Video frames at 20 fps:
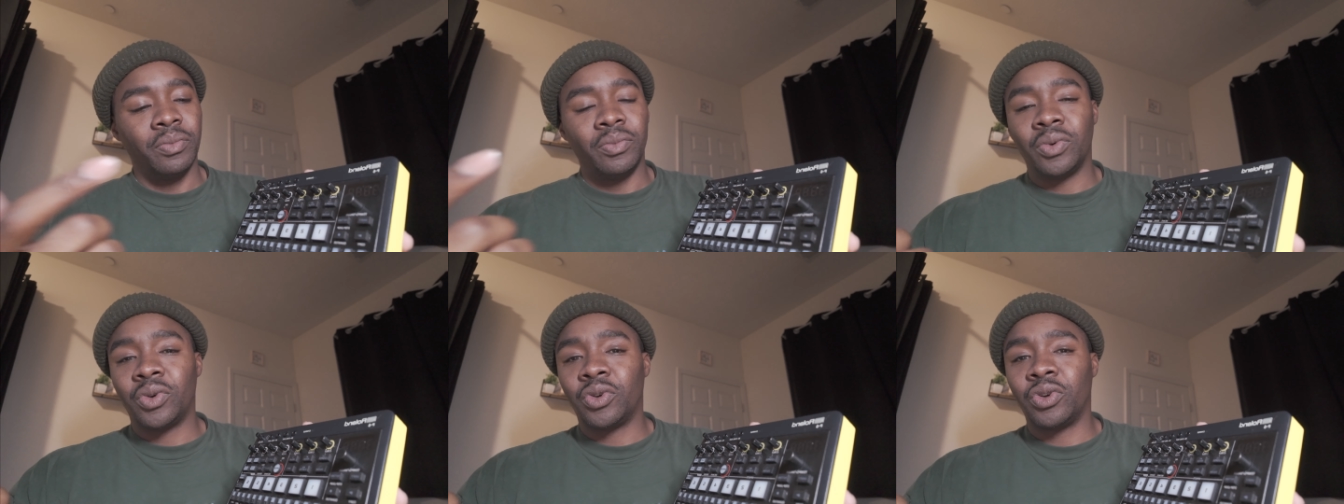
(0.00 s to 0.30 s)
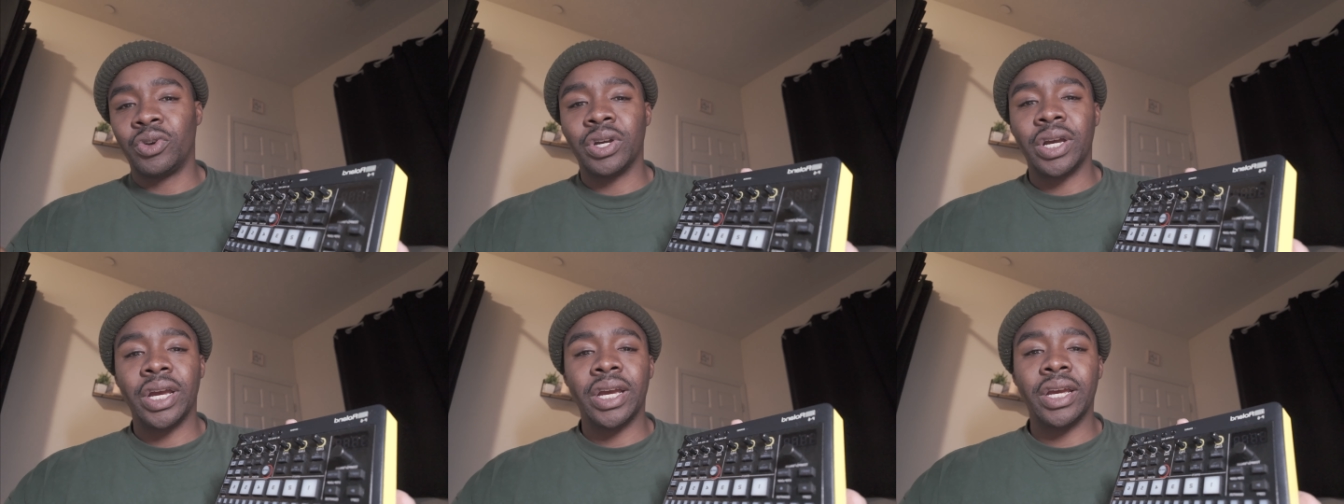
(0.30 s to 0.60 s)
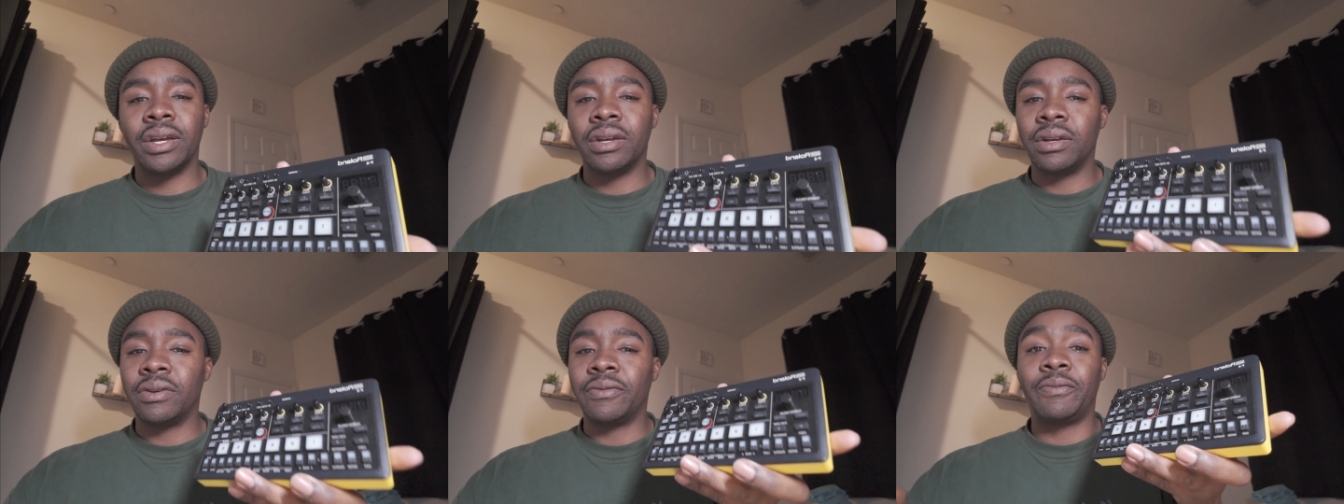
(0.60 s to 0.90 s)

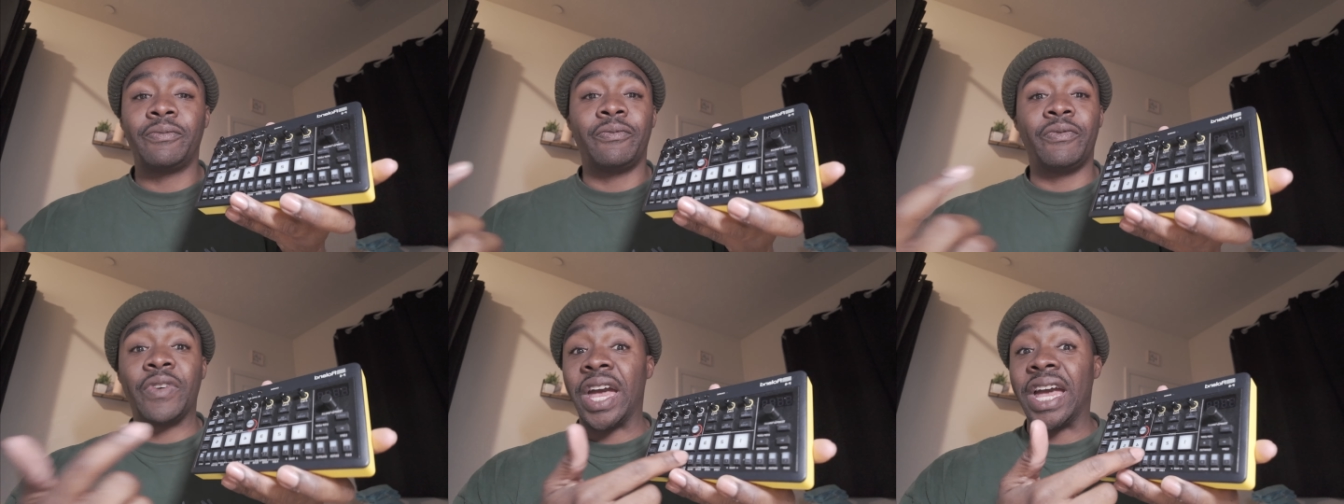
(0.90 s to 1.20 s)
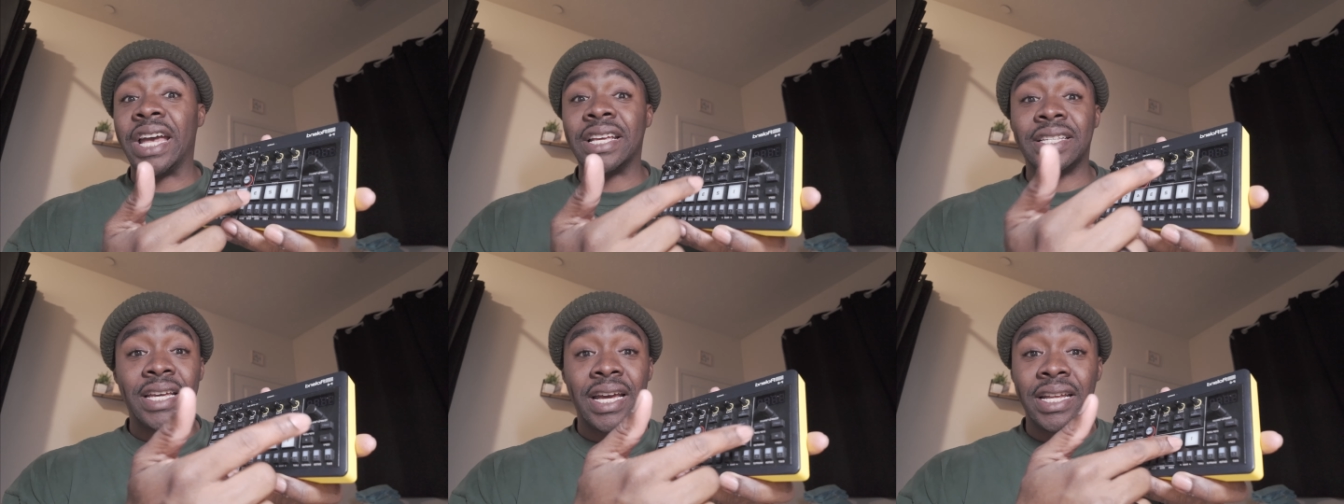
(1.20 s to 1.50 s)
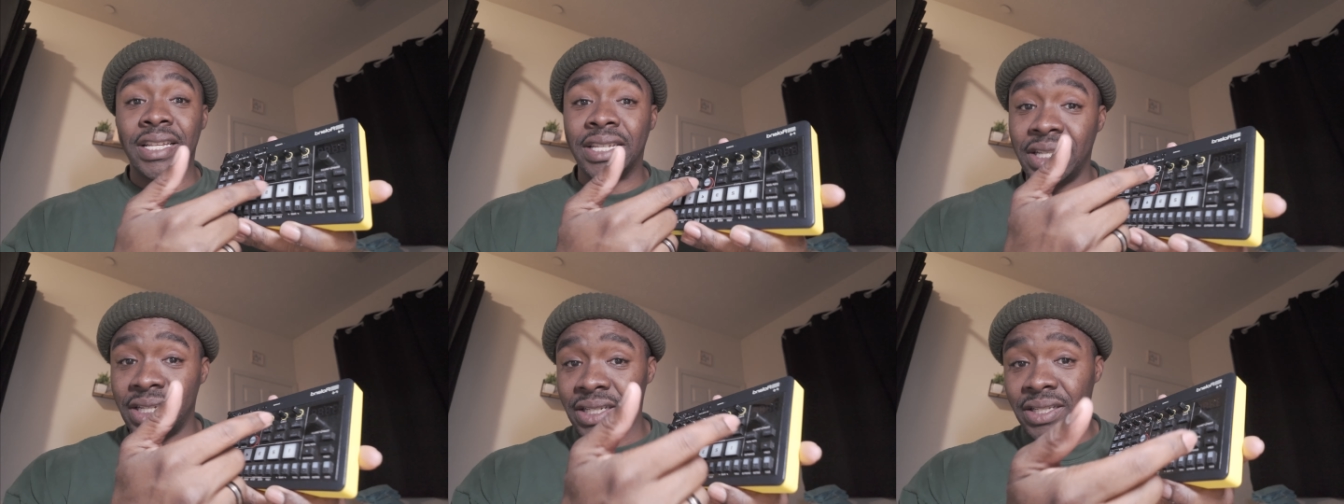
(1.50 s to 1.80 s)
Create fast
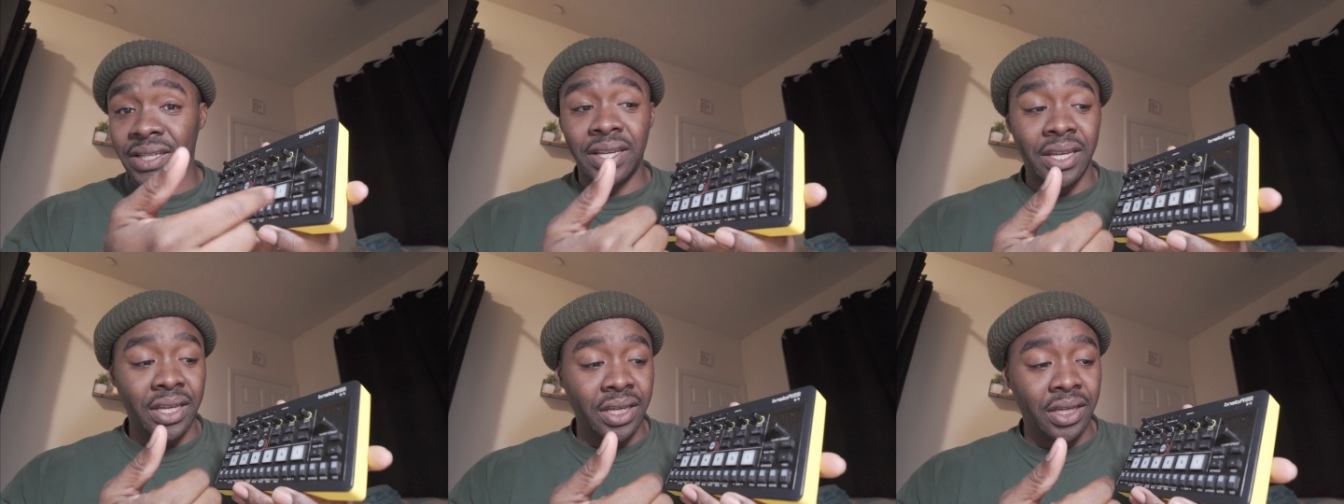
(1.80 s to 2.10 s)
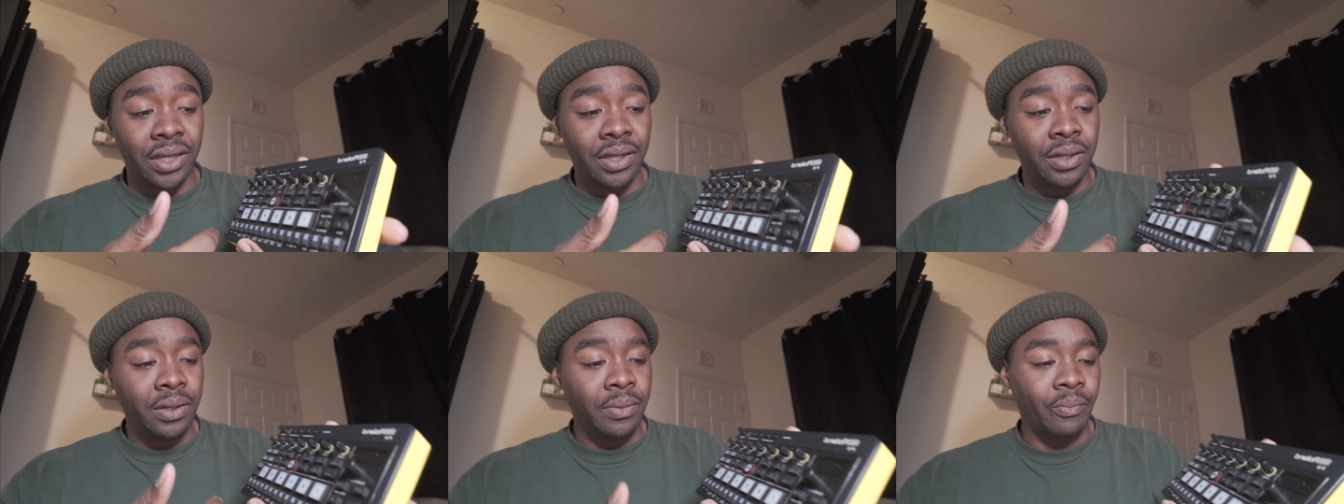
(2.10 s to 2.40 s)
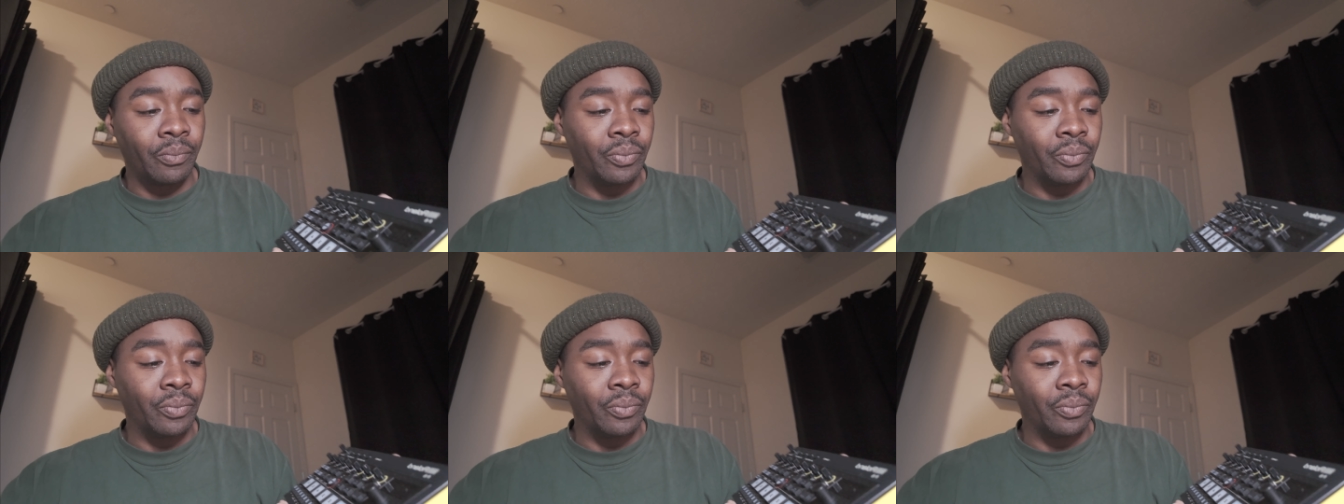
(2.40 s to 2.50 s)
ideas again,